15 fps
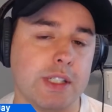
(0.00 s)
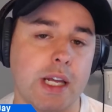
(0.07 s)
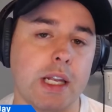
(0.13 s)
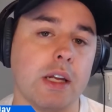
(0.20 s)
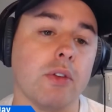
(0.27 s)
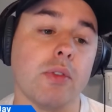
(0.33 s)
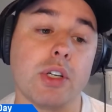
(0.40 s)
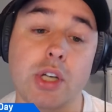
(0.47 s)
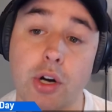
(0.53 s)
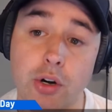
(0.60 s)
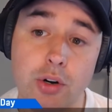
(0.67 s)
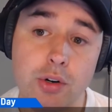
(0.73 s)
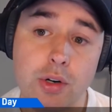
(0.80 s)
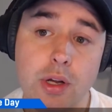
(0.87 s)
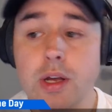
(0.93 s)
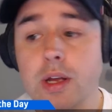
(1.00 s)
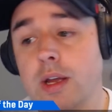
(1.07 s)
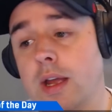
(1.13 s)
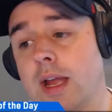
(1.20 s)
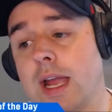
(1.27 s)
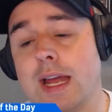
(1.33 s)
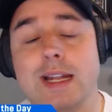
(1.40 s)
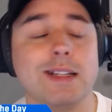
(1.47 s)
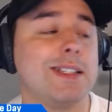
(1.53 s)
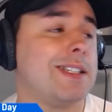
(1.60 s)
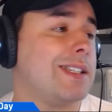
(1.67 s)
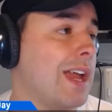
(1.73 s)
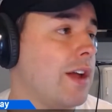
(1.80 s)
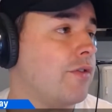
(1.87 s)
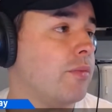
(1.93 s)
getting a return and it's
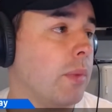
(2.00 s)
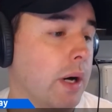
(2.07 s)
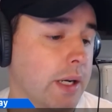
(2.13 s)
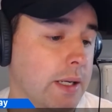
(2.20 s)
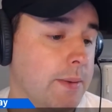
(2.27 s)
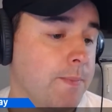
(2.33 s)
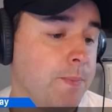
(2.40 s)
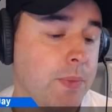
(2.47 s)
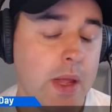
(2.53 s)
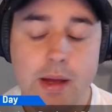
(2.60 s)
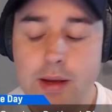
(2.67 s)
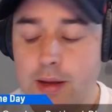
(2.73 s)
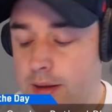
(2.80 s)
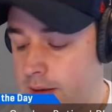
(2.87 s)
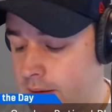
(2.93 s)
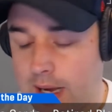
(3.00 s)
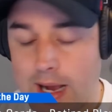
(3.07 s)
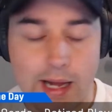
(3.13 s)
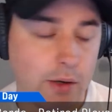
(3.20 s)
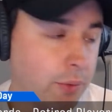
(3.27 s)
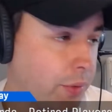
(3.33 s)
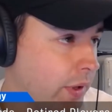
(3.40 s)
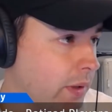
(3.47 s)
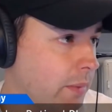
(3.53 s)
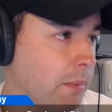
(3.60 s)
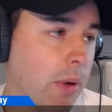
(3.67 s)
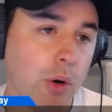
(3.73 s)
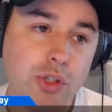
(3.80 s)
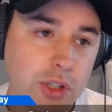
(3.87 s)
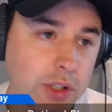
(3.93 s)
safe money? I don't think
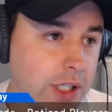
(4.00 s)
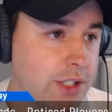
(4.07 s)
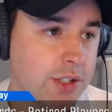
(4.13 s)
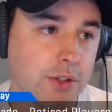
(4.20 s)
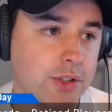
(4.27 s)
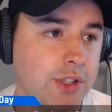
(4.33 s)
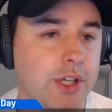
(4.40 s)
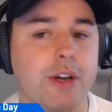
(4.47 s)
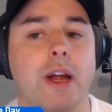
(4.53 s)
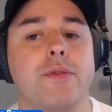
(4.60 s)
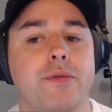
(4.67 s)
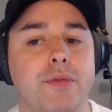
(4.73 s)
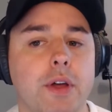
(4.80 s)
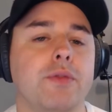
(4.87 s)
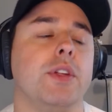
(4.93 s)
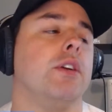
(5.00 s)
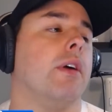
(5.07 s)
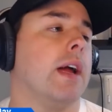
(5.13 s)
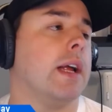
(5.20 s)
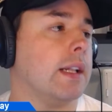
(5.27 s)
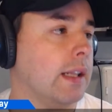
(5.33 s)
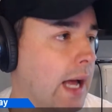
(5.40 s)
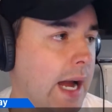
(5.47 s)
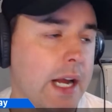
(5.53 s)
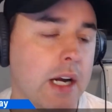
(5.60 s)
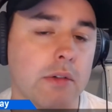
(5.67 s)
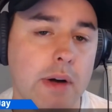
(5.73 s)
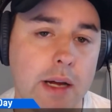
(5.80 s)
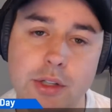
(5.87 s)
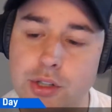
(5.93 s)
most listeners here have 50 grand lying
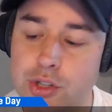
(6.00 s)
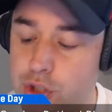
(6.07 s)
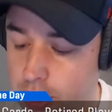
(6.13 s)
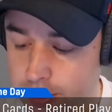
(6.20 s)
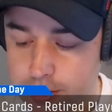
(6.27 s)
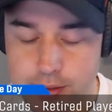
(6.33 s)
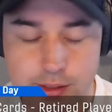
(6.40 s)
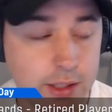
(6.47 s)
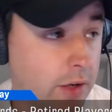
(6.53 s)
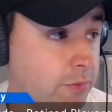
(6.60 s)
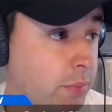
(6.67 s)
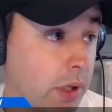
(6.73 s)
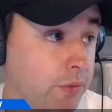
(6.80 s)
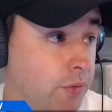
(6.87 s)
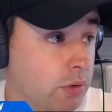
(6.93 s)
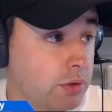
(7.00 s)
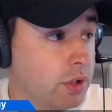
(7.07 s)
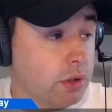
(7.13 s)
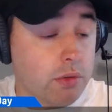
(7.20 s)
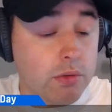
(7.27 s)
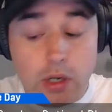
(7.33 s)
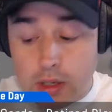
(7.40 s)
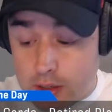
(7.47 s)
around to chuck at stuff. But if you do,